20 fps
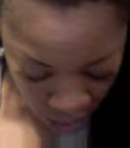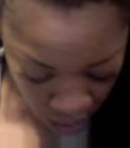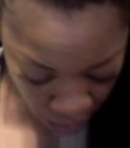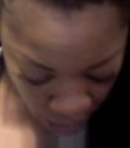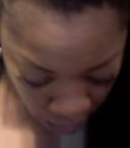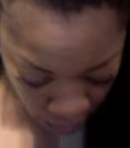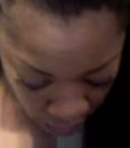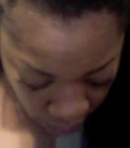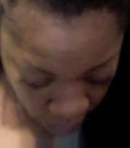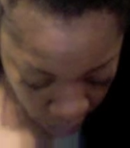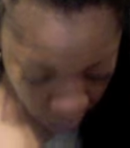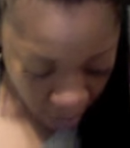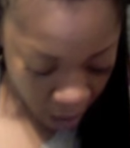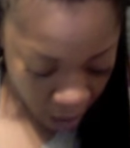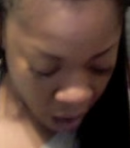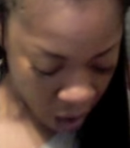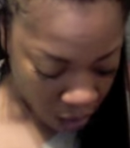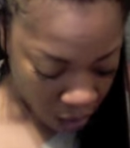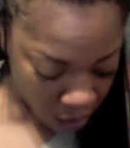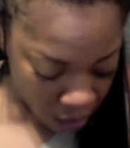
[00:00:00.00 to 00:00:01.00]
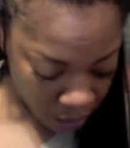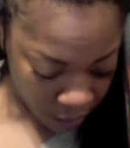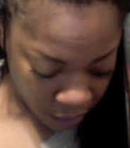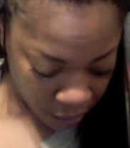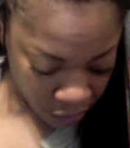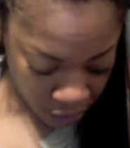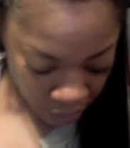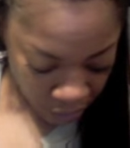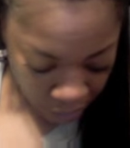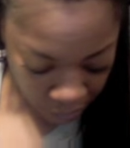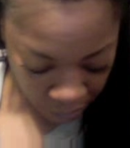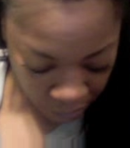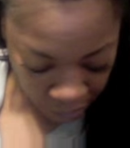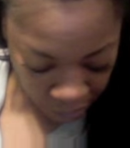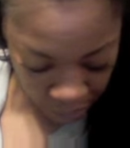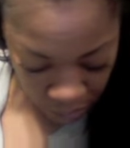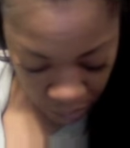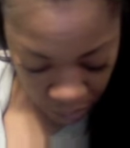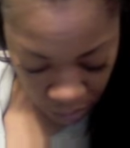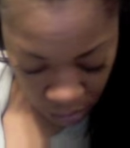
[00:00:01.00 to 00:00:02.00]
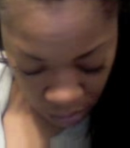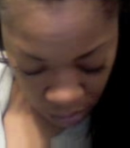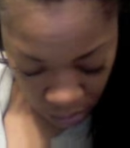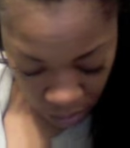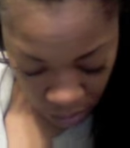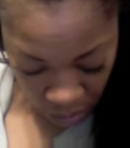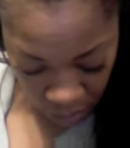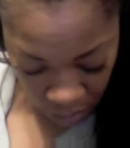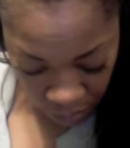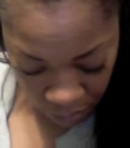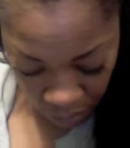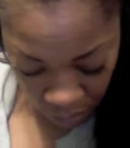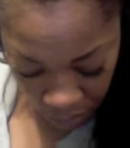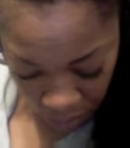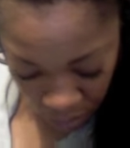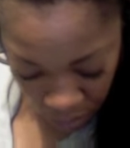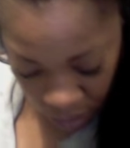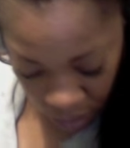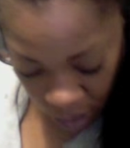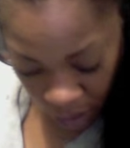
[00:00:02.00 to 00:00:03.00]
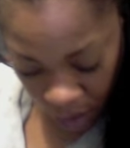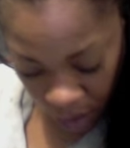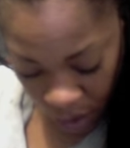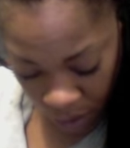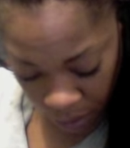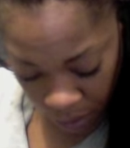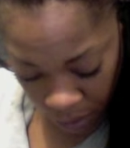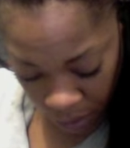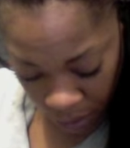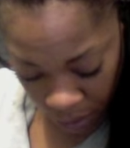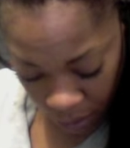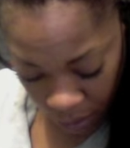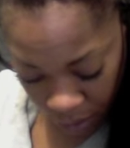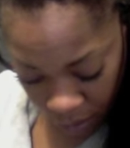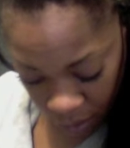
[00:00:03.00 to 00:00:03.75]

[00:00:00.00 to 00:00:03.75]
I got hair all in my chair from this daggum hair.